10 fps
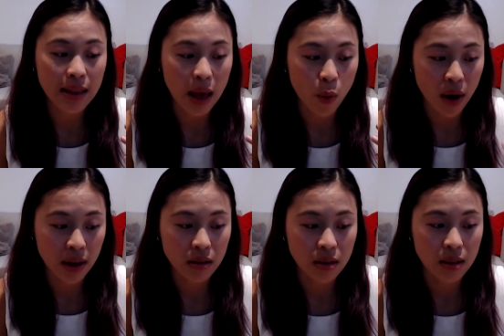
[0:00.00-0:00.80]
they
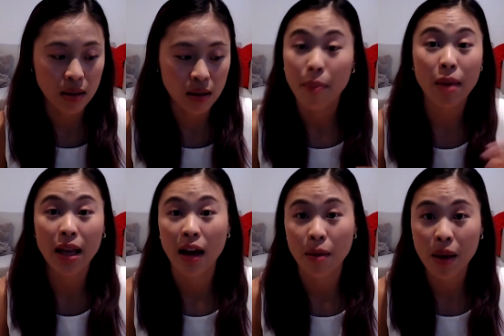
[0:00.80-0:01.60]
wanted to
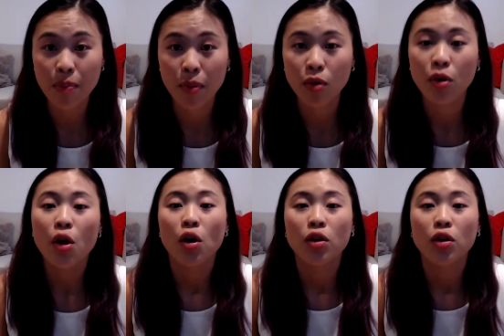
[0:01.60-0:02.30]
meet other people.